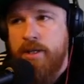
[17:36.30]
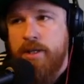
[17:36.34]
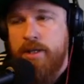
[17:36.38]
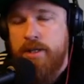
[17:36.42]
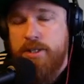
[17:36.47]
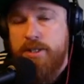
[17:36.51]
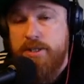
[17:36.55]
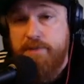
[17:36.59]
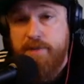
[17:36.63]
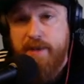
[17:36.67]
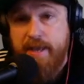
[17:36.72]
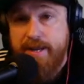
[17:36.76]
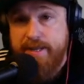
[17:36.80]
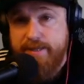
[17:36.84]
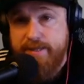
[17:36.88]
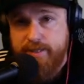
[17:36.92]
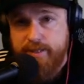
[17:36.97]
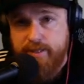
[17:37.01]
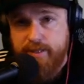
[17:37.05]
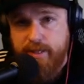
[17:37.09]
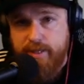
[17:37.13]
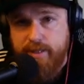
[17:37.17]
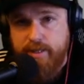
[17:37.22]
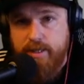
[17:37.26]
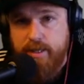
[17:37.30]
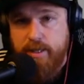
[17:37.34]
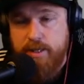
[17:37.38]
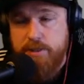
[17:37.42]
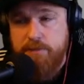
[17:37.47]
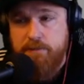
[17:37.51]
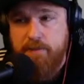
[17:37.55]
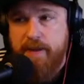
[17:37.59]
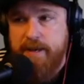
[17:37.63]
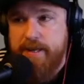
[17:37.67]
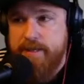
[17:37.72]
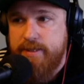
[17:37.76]
to Fantasyland, because
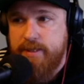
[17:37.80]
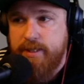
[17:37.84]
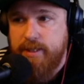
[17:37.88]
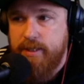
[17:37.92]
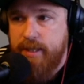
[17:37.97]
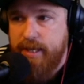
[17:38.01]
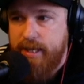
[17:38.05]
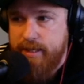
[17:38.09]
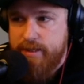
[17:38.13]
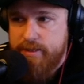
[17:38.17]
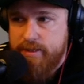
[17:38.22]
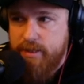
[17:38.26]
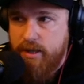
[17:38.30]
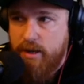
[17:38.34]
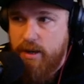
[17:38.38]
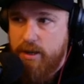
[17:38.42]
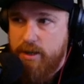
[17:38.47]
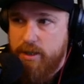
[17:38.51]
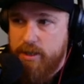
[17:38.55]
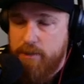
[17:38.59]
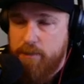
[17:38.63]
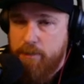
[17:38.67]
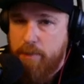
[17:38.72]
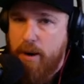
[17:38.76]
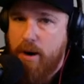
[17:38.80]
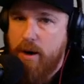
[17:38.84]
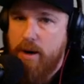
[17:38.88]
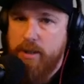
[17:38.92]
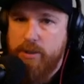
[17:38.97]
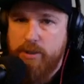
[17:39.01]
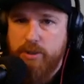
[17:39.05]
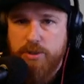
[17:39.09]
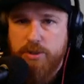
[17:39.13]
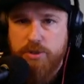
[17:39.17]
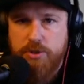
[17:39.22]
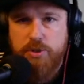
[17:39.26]
Fantasyland is the heart of the park.
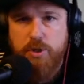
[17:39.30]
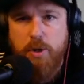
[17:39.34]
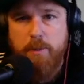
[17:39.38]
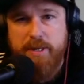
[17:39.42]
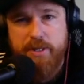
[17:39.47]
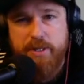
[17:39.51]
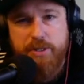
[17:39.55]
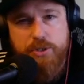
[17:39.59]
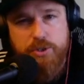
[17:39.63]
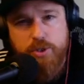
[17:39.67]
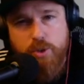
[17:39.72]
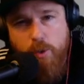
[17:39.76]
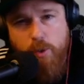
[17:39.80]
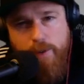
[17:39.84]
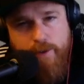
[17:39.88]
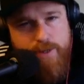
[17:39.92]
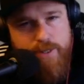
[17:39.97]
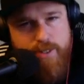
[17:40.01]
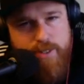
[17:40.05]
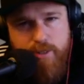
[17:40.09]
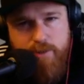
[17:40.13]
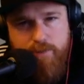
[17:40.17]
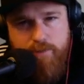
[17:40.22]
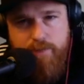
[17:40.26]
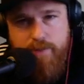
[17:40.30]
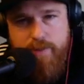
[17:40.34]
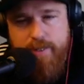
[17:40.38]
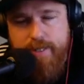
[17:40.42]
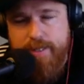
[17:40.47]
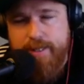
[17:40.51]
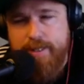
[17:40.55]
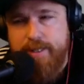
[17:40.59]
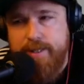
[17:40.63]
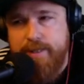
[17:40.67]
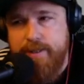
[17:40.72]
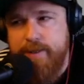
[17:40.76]
There's so many stories that fit
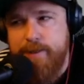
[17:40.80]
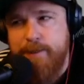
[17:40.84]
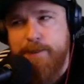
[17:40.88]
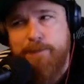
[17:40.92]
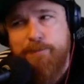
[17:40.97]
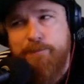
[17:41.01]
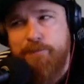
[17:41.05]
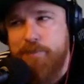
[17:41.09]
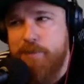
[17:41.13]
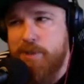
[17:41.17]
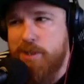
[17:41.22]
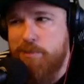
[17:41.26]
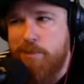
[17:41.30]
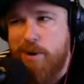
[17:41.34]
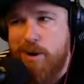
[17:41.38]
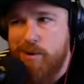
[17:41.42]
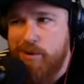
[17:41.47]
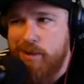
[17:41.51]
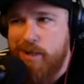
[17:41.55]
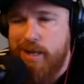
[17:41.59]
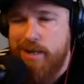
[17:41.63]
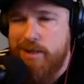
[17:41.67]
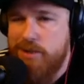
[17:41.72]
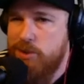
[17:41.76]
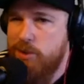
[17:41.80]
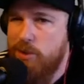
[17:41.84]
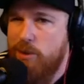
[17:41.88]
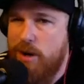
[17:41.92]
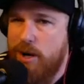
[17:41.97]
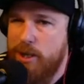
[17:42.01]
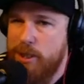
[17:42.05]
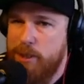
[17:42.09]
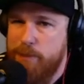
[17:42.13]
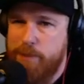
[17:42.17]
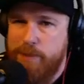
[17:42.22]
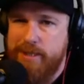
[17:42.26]
in there. Tomorrowland is so
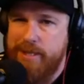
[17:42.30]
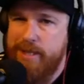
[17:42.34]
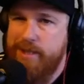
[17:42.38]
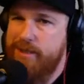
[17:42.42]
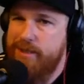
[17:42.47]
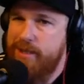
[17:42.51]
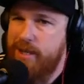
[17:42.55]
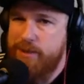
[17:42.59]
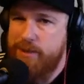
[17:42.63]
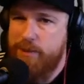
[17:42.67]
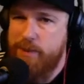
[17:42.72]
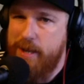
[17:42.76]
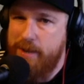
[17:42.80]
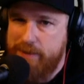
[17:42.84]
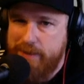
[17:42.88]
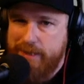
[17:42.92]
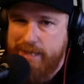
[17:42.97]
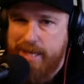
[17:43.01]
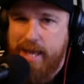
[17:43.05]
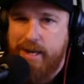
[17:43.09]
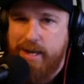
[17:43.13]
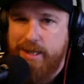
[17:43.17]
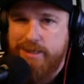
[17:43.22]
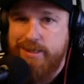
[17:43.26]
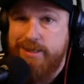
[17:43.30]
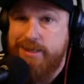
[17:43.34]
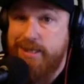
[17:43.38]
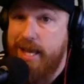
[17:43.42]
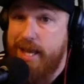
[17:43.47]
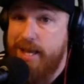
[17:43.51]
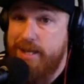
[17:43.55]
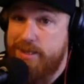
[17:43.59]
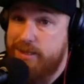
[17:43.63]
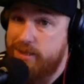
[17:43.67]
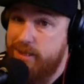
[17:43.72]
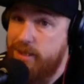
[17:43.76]
hard to predict now that we have the Galaxy's
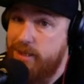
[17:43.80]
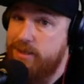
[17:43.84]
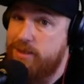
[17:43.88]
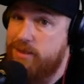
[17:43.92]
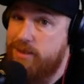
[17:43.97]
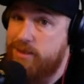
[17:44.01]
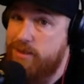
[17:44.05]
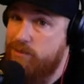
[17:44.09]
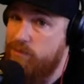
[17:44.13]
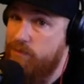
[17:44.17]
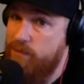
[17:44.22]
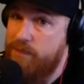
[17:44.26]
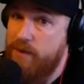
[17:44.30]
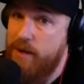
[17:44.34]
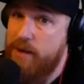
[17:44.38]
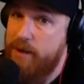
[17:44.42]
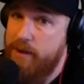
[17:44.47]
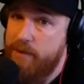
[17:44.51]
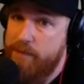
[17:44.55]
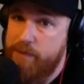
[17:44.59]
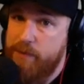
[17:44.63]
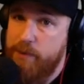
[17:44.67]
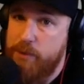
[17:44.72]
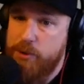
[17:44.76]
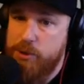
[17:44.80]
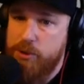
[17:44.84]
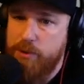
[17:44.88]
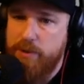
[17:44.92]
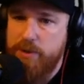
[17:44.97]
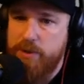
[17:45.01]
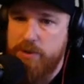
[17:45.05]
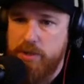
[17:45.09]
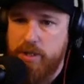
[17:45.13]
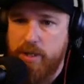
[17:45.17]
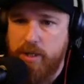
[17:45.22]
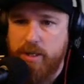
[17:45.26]
Edge. That's very
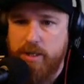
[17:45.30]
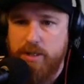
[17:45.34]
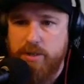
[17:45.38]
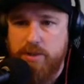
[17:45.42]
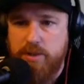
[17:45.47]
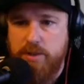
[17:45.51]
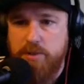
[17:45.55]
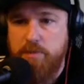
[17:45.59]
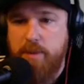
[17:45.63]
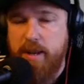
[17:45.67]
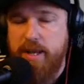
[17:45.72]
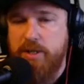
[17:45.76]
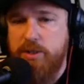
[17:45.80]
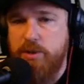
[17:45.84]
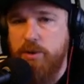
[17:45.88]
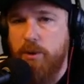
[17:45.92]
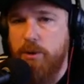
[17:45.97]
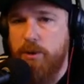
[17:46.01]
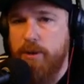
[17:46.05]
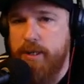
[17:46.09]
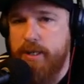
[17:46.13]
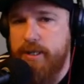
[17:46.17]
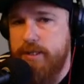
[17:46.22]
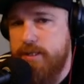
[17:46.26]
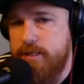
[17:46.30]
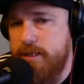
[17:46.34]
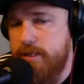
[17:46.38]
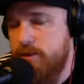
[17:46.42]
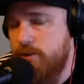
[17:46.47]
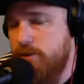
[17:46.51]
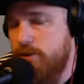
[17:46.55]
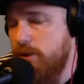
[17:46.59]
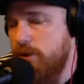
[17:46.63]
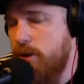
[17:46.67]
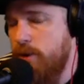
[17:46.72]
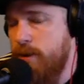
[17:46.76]
futuristic and
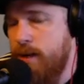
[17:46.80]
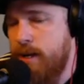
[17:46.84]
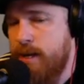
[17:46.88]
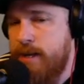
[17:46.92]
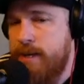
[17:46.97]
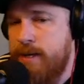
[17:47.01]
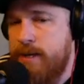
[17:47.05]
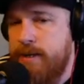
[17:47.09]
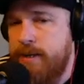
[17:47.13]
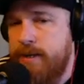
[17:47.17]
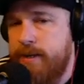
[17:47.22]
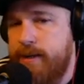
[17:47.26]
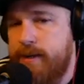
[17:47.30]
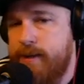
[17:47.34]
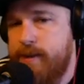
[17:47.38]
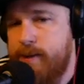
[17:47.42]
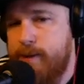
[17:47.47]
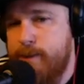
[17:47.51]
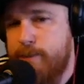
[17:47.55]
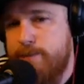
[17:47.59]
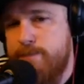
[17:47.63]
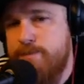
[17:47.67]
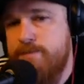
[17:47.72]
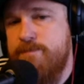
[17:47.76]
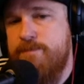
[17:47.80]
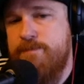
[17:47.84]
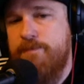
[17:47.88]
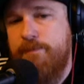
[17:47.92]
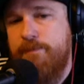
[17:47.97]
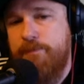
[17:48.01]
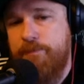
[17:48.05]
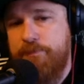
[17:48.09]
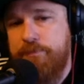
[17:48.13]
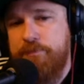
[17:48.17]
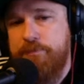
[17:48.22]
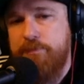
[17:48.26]
space-oriented. So
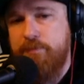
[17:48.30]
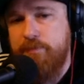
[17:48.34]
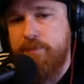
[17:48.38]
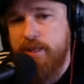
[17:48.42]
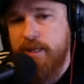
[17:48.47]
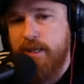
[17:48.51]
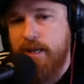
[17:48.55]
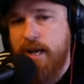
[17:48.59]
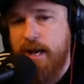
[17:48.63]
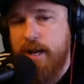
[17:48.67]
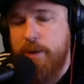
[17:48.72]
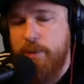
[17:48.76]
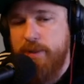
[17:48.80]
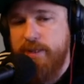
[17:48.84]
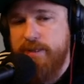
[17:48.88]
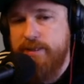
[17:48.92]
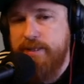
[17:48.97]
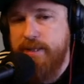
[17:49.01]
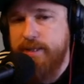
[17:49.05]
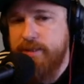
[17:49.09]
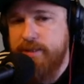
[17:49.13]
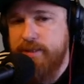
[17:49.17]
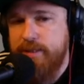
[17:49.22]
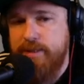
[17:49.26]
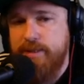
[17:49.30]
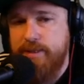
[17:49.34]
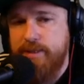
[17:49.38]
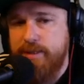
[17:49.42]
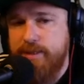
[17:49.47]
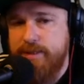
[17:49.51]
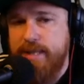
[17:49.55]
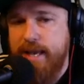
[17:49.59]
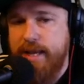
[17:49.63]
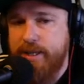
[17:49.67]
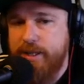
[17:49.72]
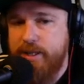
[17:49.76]
I would think
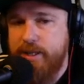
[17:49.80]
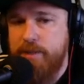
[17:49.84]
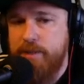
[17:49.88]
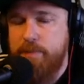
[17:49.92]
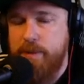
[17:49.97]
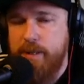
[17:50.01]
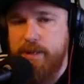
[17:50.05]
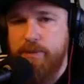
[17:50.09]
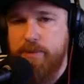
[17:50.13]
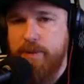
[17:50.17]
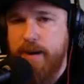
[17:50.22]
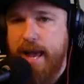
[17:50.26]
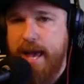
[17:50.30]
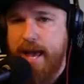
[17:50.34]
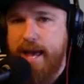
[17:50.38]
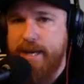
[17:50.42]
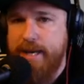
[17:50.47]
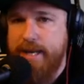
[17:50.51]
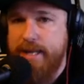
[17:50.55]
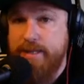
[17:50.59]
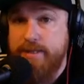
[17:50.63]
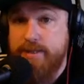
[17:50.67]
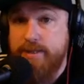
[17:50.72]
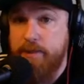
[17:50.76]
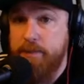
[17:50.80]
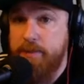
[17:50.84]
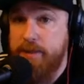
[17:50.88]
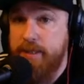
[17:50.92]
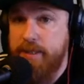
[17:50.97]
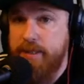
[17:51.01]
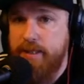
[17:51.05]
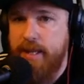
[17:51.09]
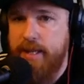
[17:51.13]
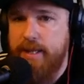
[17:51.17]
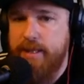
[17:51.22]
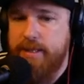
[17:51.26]
that could be rad, and
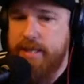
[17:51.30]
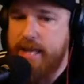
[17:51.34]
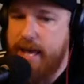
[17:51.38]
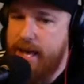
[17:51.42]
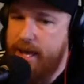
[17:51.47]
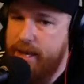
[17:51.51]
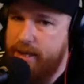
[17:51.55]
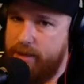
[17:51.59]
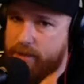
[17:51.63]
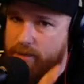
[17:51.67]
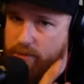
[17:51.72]
something like that